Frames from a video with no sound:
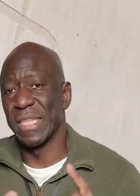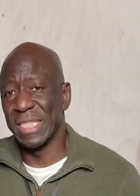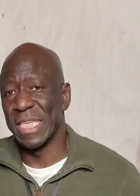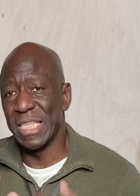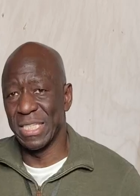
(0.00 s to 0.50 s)
the
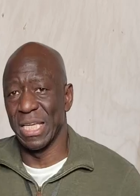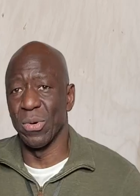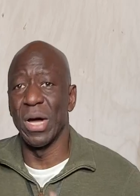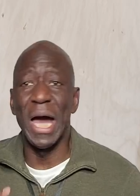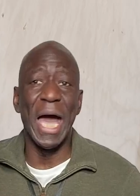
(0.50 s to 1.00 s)

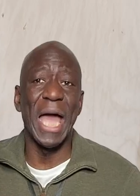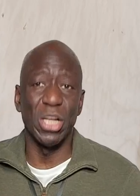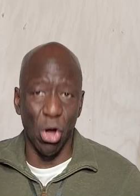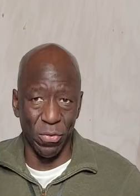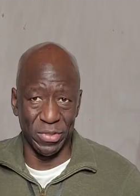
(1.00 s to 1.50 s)
Z0
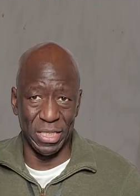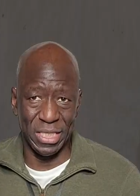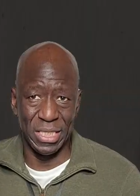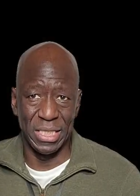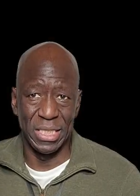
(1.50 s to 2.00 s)
height
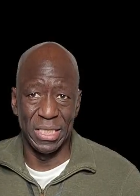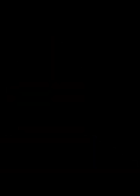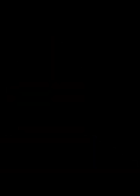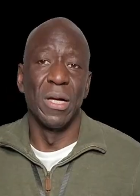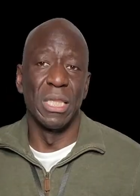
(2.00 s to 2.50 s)
offset.
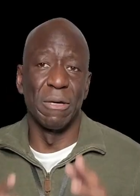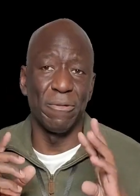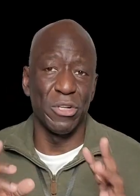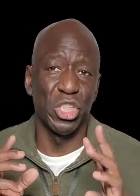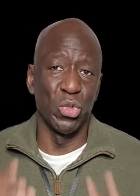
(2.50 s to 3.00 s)
The
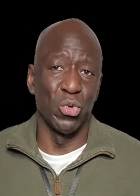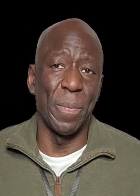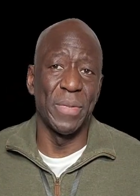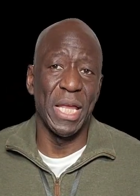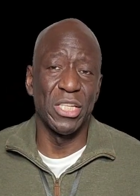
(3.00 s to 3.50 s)
first 2
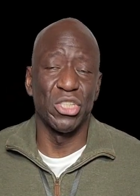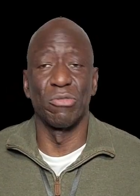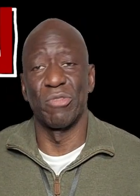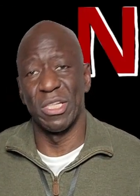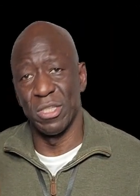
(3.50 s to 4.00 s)
updates
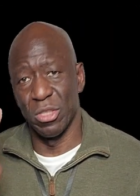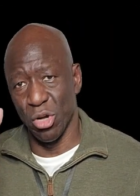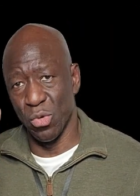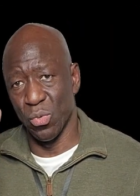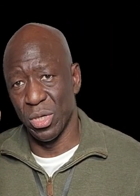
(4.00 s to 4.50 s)
should fix the
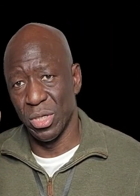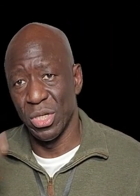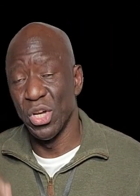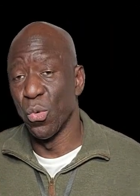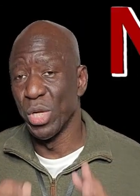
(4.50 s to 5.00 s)
third one,
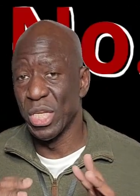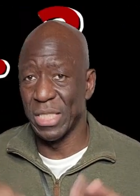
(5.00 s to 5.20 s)
which is